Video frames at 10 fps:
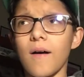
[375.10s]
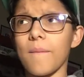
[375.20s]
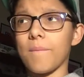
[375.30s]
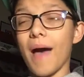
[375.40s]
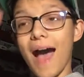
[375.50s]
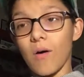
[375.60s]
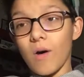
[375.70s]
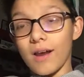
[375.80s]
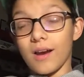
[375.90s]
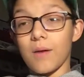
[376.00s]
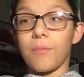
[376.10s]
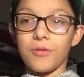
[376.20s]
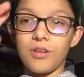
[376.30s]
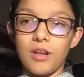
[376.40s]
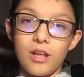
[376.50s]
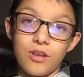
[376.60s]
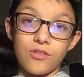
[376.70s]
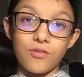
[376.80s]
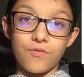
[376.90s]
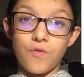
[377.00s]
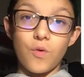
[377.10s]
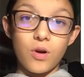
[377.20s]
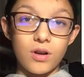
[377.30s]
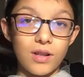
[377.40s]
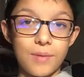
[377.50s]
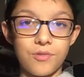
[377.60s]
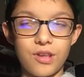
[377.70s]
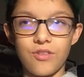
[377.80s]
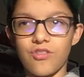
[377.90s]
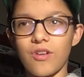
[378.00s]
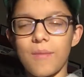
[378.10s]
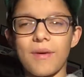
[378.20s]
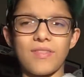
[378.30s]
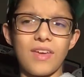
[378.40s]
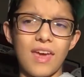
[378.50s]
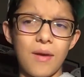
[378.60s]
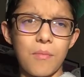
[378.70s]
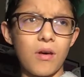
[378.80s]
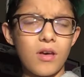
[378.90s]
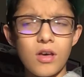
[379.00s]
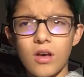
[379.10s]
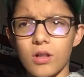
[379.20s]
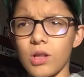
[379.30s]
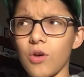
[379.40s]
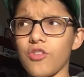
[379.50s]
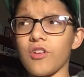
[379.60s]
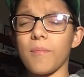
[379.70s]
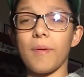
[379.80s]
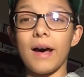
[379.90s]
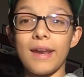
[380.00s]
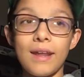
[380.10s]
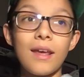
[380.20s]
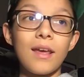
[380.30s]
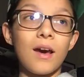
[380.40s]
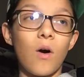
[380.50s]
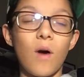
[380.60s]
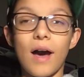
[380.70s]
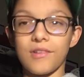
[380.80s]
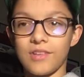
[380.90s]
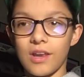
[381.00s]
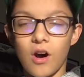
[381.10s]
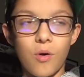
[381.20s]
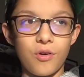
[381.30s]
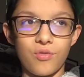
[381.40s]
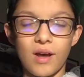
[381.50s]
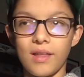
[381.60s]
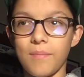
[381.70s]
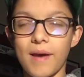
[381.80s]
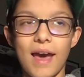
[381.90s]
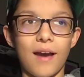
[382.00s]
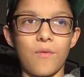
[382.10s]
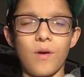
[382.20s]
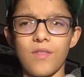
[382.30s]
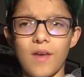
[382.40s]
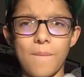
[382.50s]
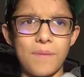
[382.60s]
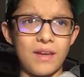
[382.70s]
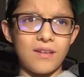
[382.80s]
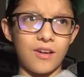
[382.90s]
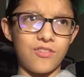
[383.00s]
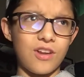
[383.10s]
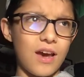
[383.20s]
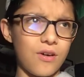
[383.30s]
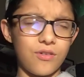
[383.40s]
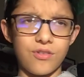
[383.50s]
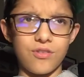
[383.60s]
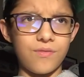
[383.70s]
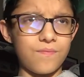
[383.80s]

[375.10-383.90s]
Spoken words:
Powell had a couple TDs for Clemson to try and make the game closer, but Ohio State always rallied back with a big touchdowns,